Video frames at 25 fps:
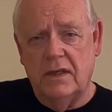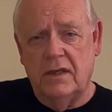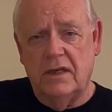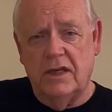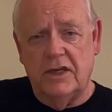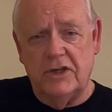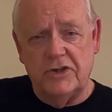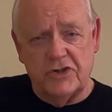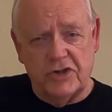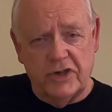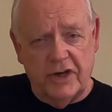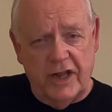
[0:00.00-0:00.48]

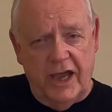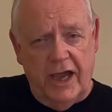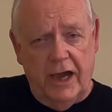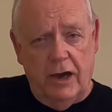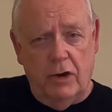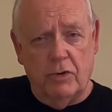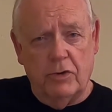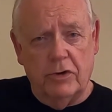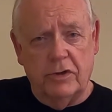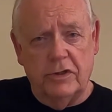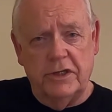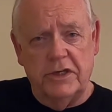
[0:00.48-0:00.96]
He's an
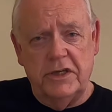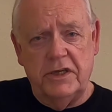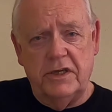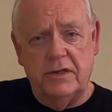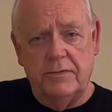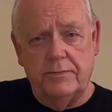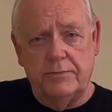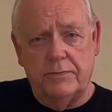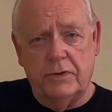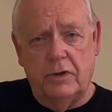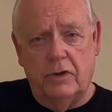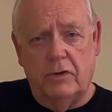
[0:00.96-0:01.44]
hourly
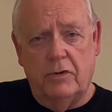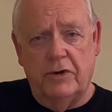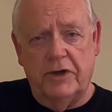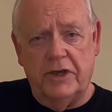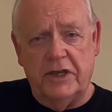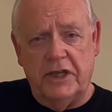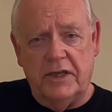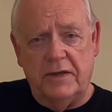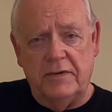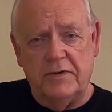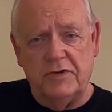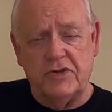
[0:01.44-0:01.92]

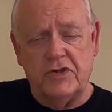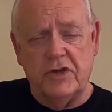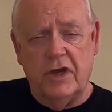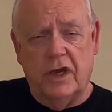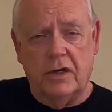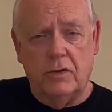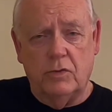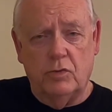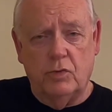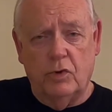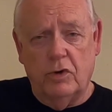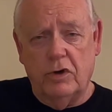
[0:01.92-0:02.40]
employee. He's
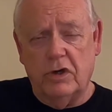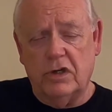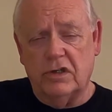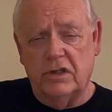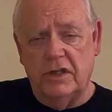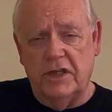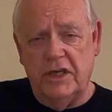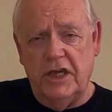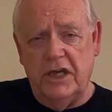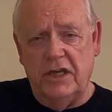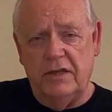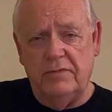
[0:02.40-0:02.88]
not a work
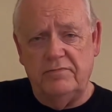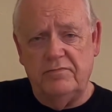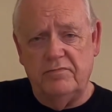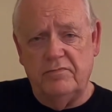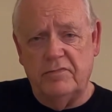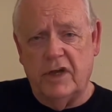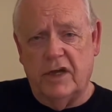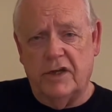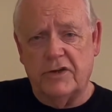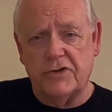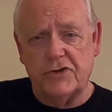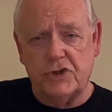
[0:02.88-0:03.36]
lead,
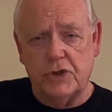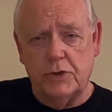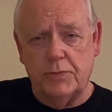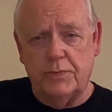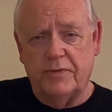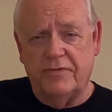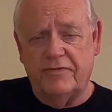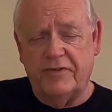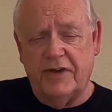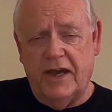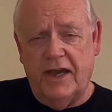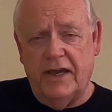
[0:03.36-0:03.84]
not a
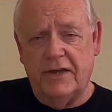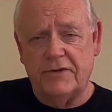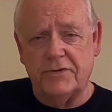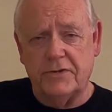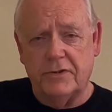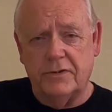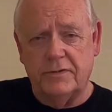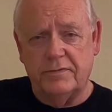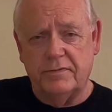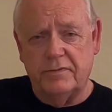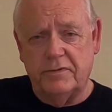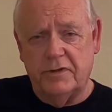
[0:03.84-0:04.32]

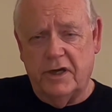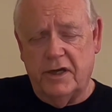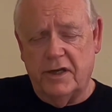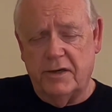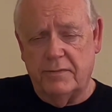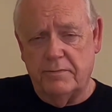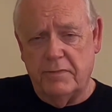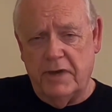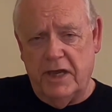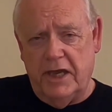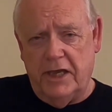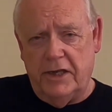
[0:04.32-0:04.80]
supervisor, not a
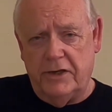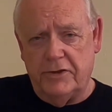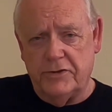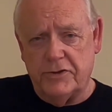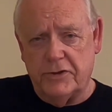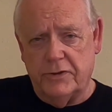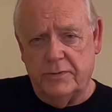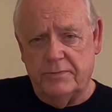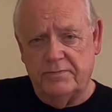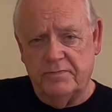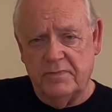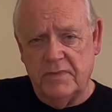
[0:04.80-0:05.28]

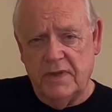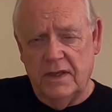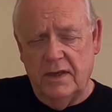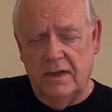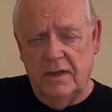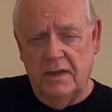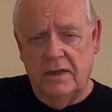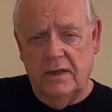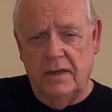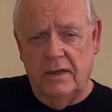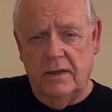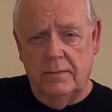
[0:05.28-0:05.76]
manager.
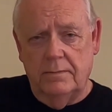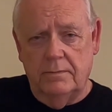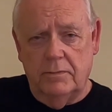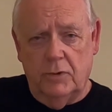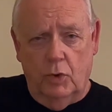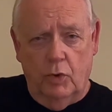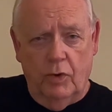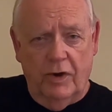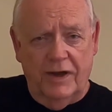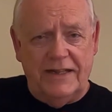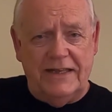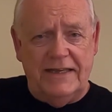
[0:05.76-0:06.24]

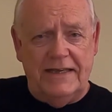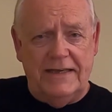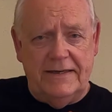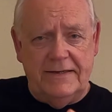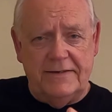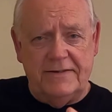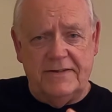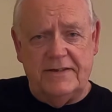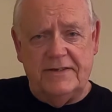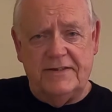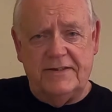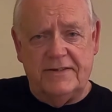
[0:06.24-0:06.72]
But what he
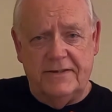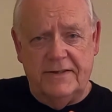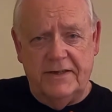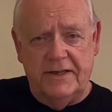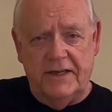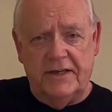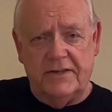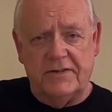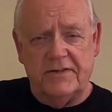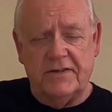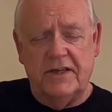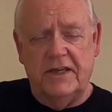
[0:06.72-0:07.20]
is
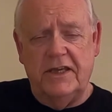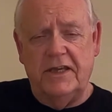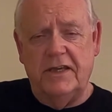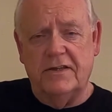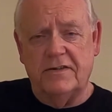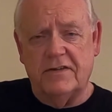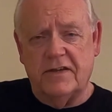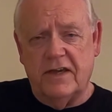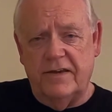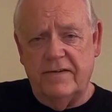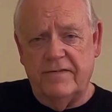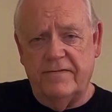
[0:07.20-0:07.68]
this. He
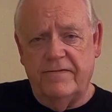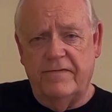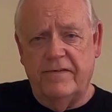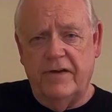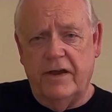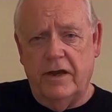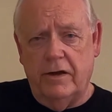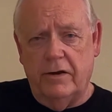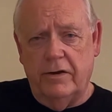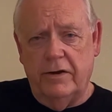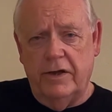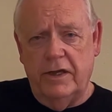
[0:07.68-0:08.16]
is a
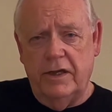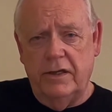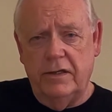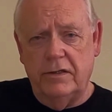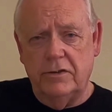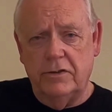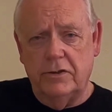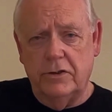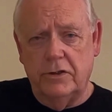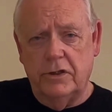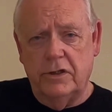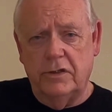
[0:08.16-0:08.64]
very
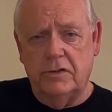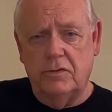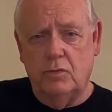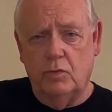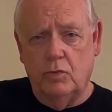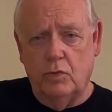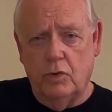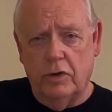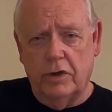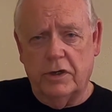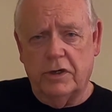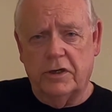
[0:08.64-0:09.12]
good
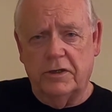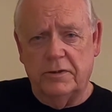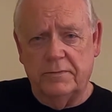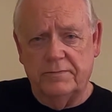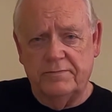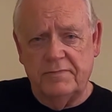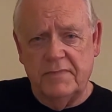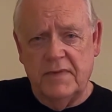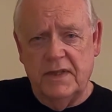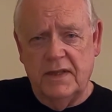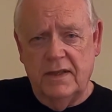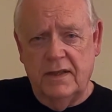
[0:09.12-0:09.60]

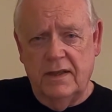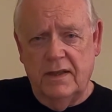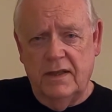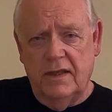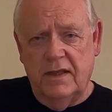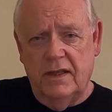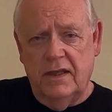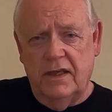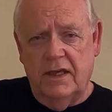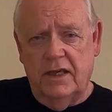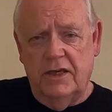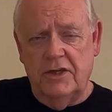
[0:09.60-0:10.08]
worker.
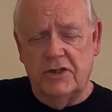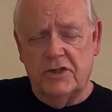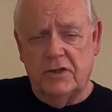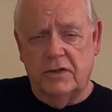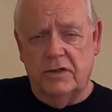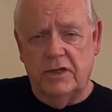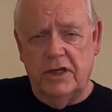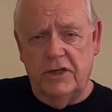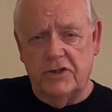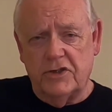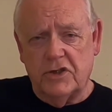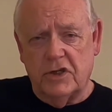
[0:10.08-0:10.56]

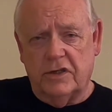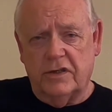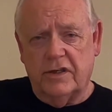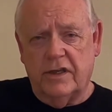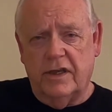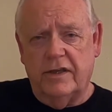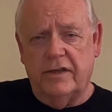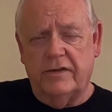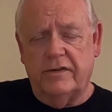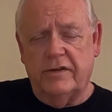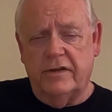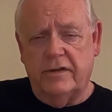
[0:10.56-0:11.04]
He's a
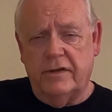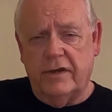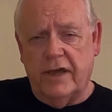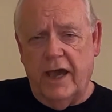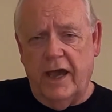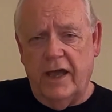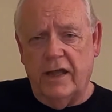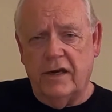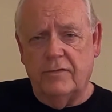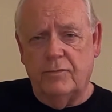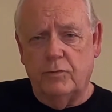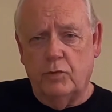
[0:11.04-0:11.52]

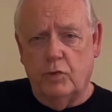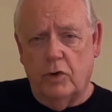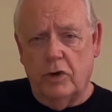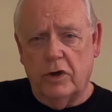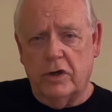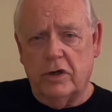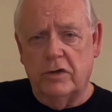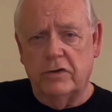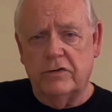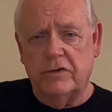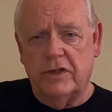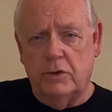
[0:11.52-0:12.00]
kind of
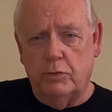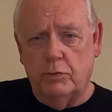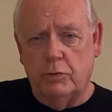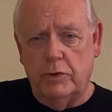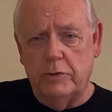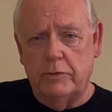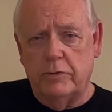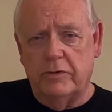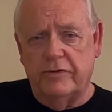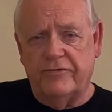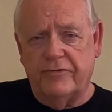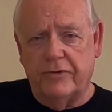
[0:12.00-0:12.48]
worker that we
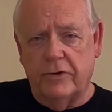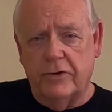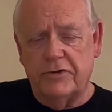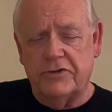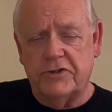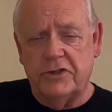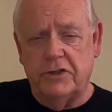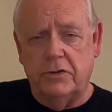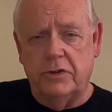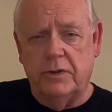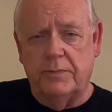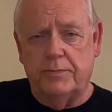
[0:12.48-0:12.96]
refer
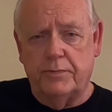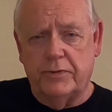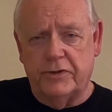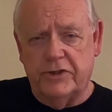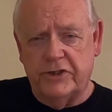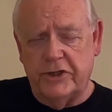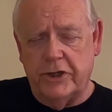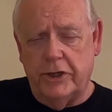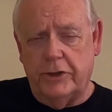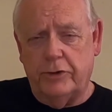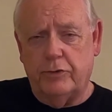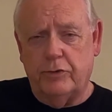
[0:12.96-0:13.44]
to,
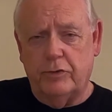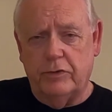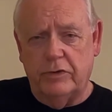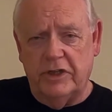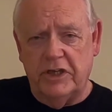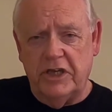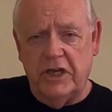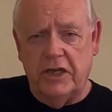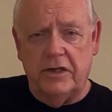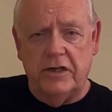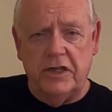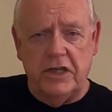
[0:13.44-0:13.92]

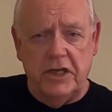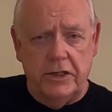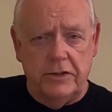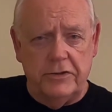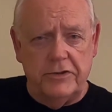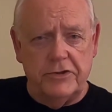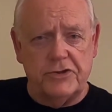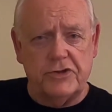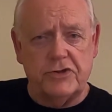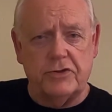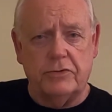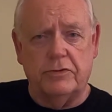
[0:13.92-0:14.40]
particularly in
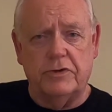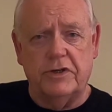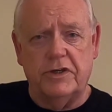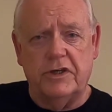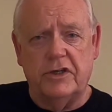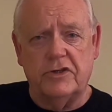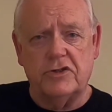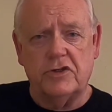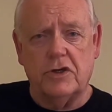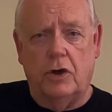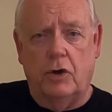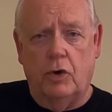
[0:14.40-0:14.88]
industry,
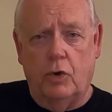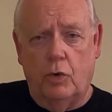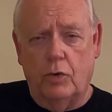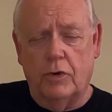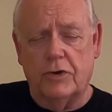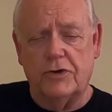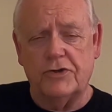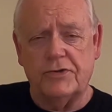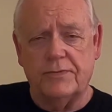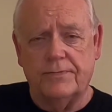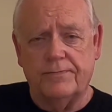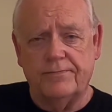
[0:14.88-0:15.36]
as a
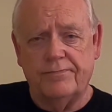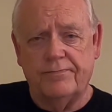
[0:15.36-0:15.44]
horse.